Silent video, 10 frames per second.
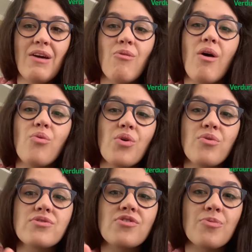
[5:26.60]
What we
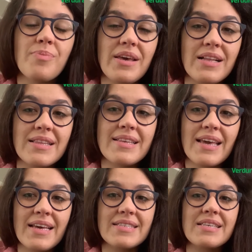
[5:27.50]
want to build
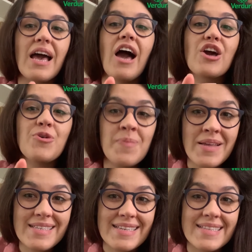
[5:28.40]
is a
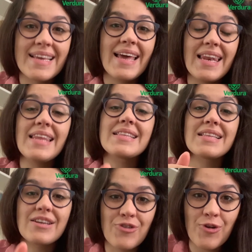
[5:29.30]
committed
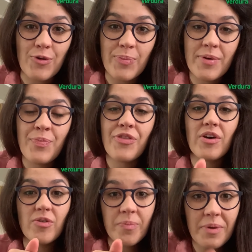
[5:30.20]
little group
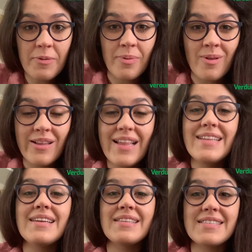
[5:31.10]
of people
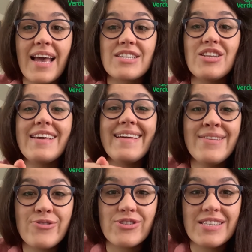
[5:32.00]
that is actually
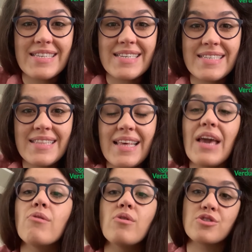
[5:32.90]
interested
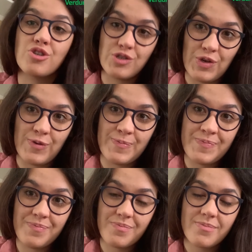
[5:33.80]
in what you do,
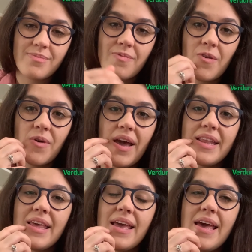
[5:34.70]
right?
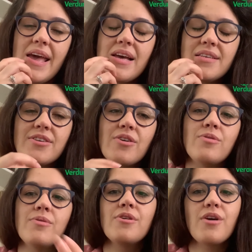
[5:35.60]

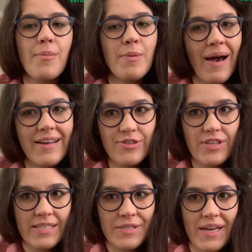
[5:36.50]
So coming back to the
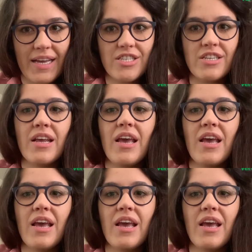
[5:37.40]
interaction,